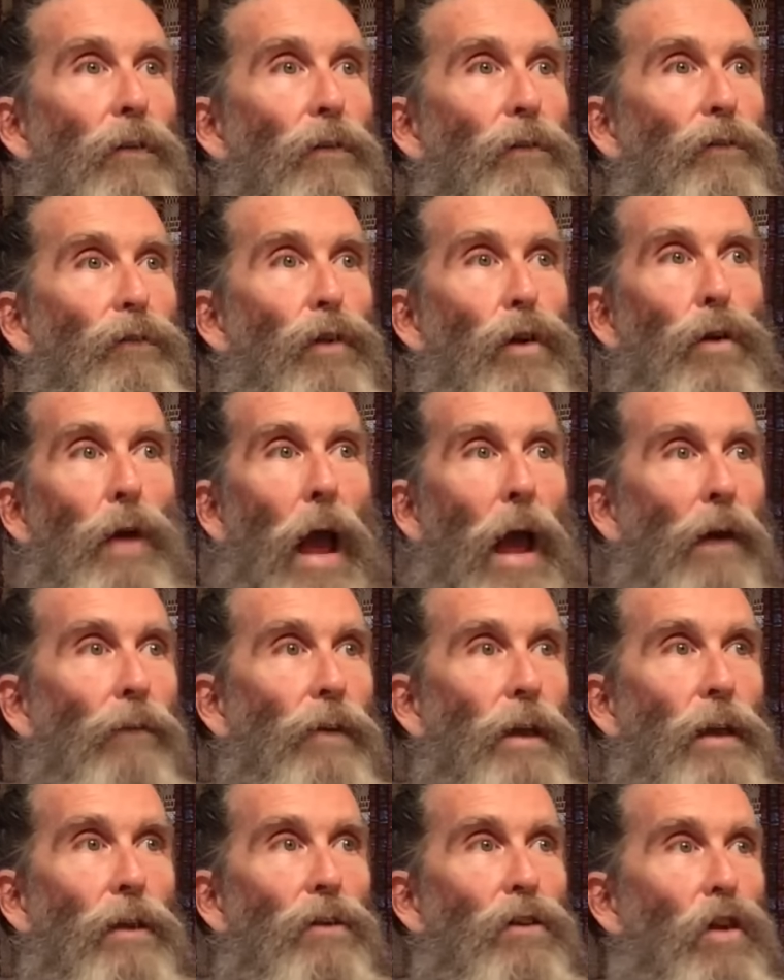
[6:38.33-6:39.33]
for
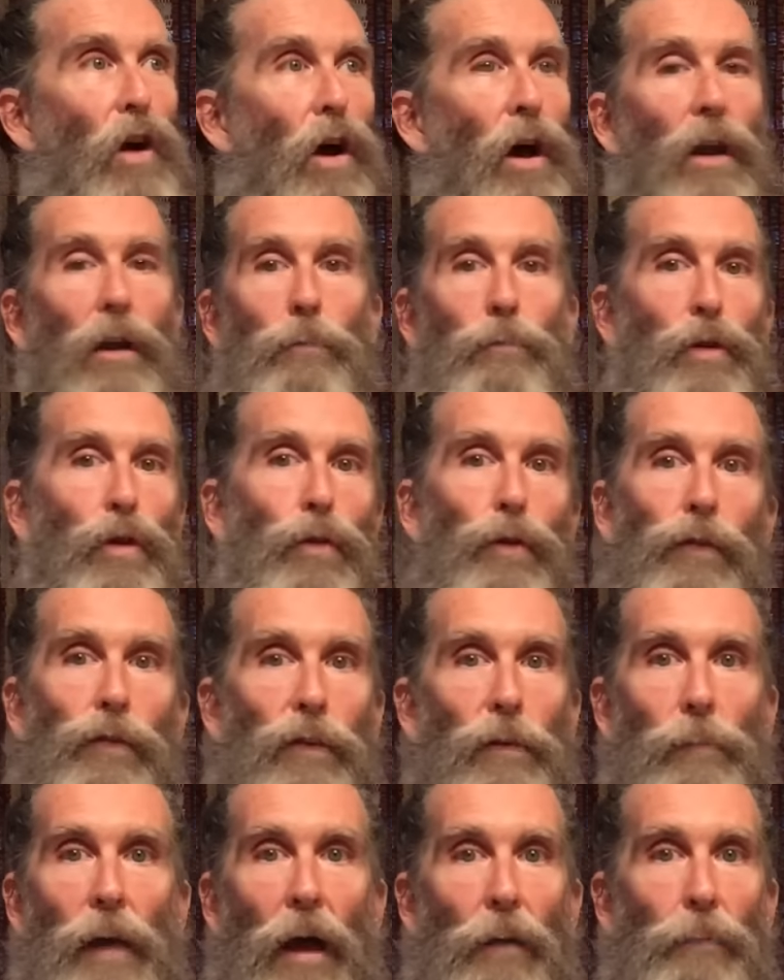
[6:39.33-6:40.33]
having done abuse
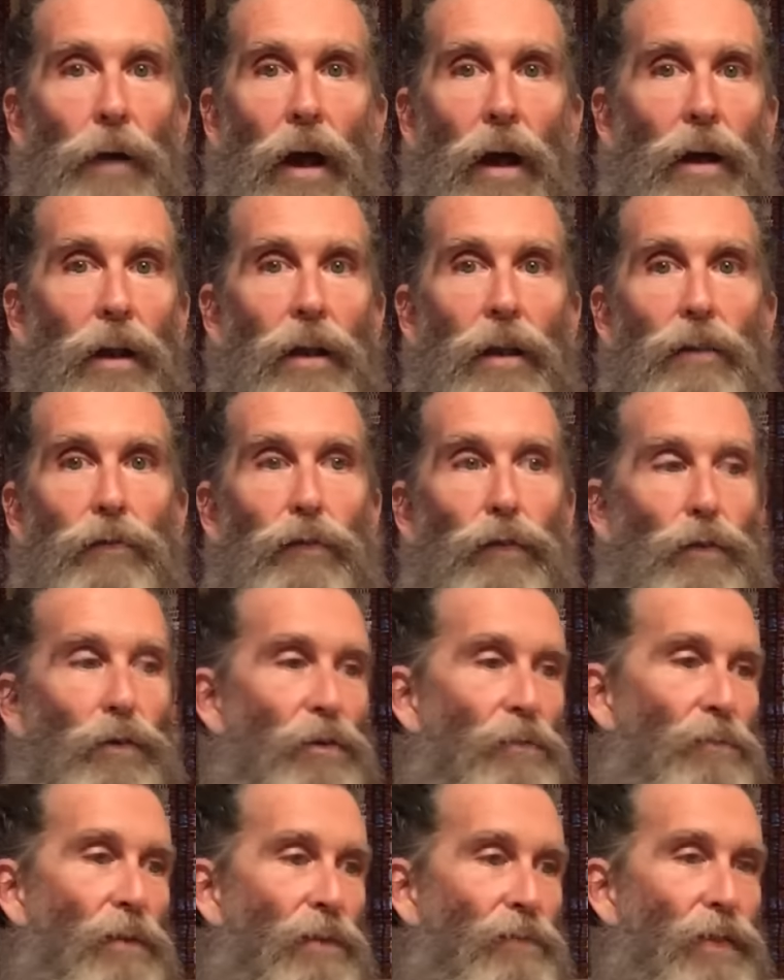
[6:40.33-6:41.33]
to my body
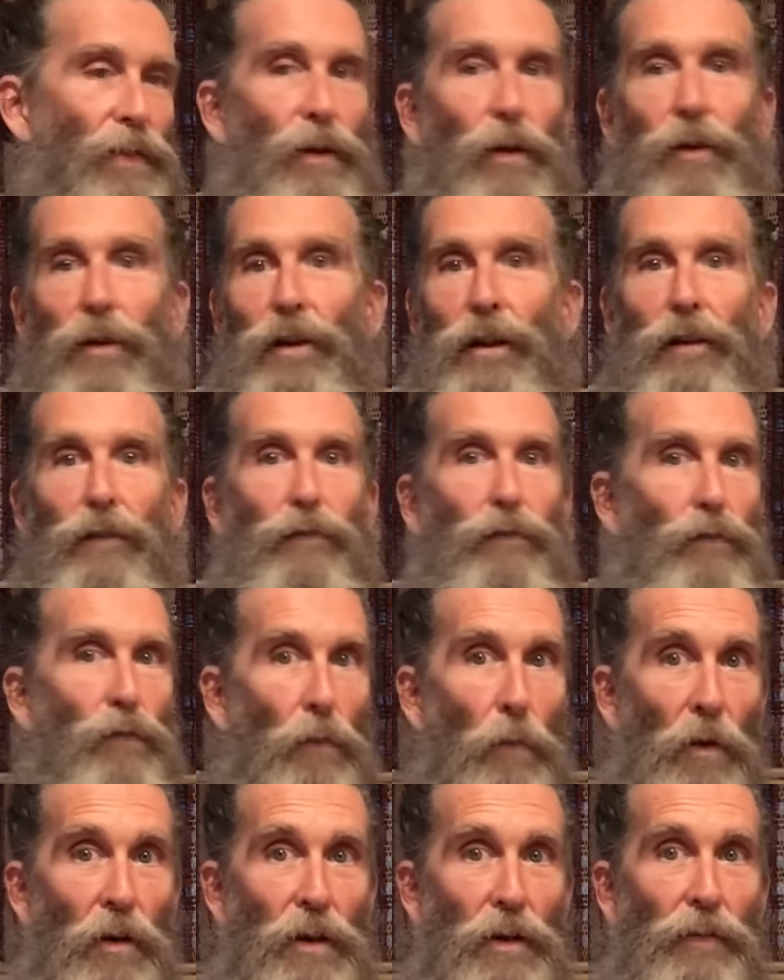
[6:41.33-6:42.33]
for 30,
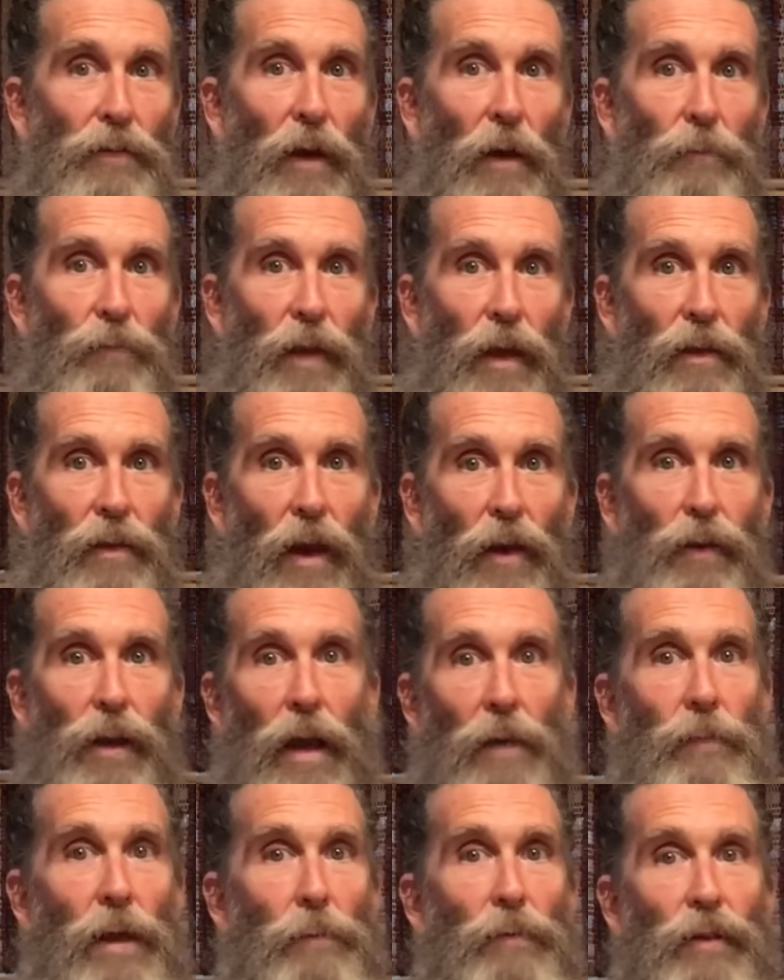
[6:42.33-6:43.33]
40 something,
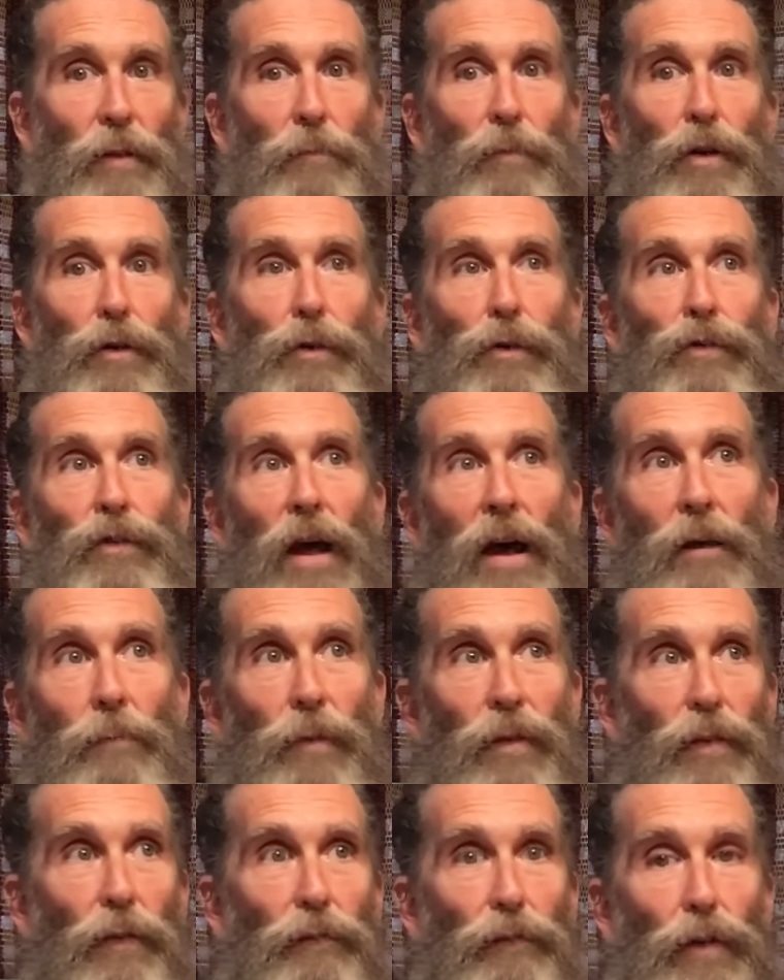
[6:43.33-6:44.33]
okay, maybe the booze not,
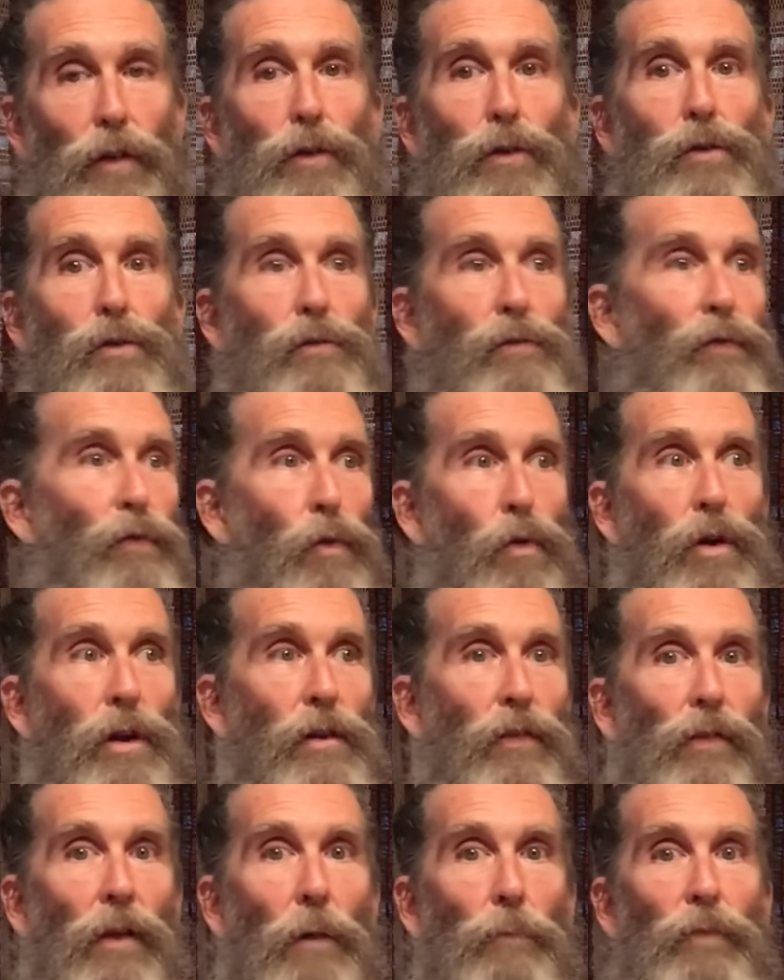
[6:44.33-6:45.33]
but the food,
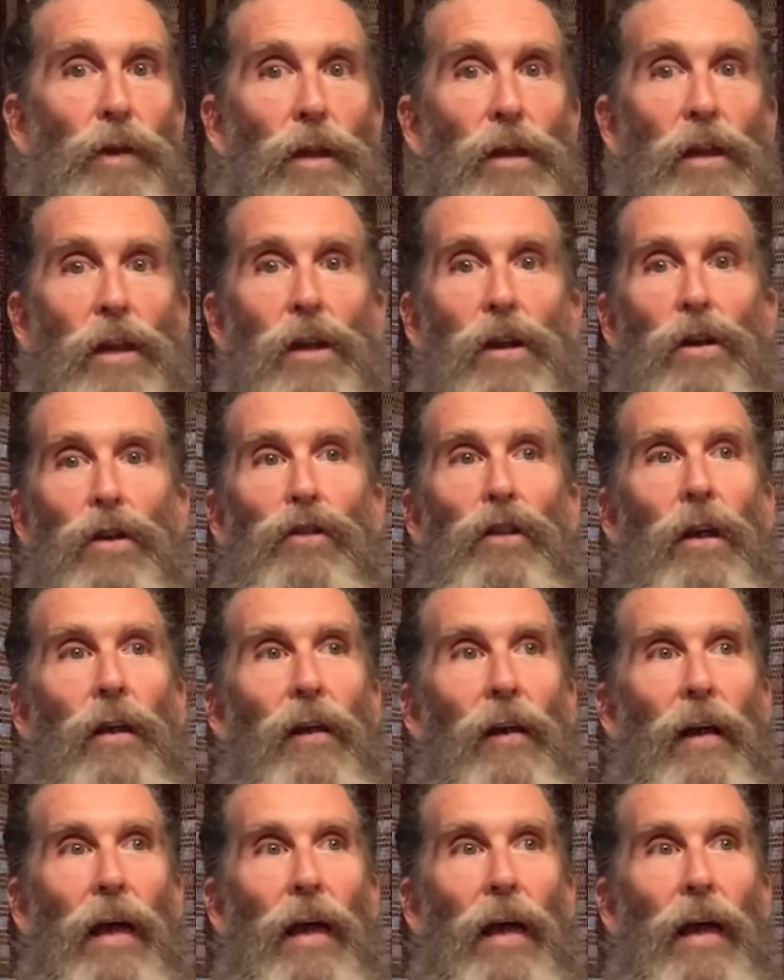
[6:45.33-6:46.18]
40 something years,